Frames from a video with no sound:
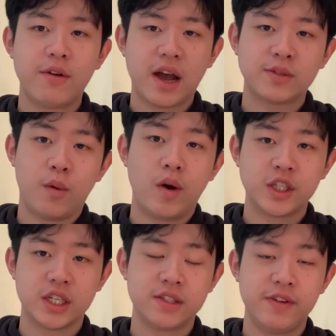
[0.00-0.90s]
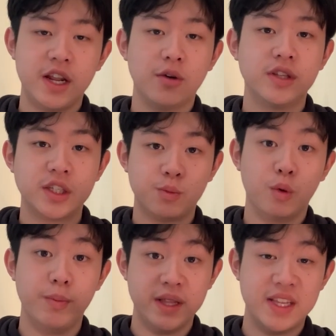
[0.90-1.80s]
you guys for watching this video. This
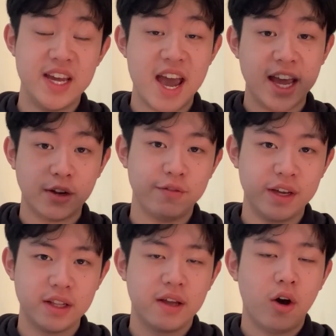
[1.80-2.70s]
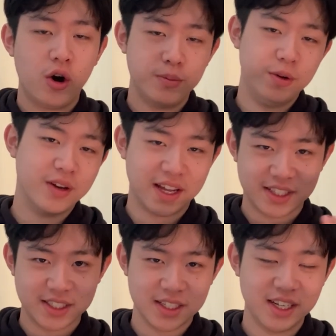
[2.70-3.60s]
will be the end of it. Hope you like
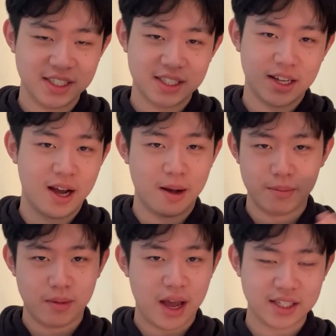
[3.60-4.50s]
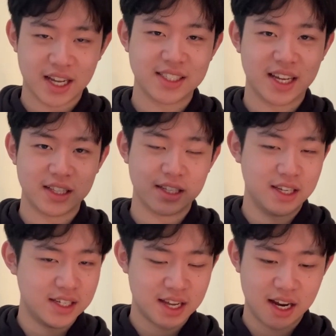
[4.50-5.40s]
this list. Um, as I said,
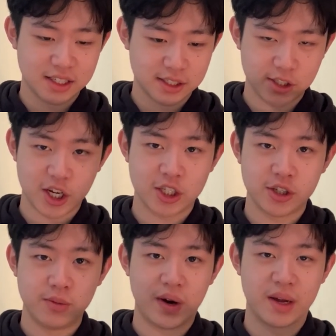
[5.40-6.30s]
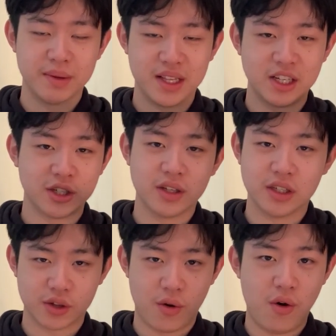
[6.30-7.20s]
these kind of suggestion, recommendation
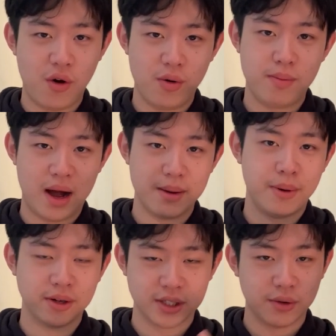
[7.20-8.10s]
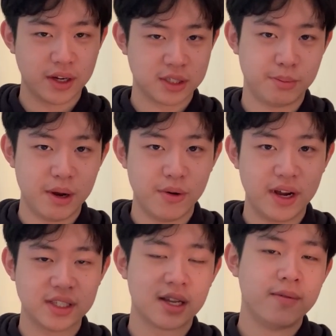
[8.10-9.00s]
is all my personal
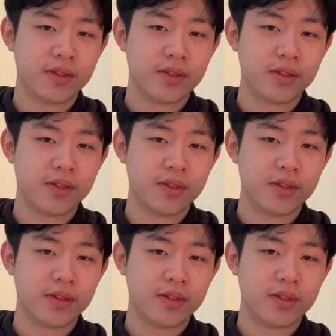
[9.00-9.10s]
experience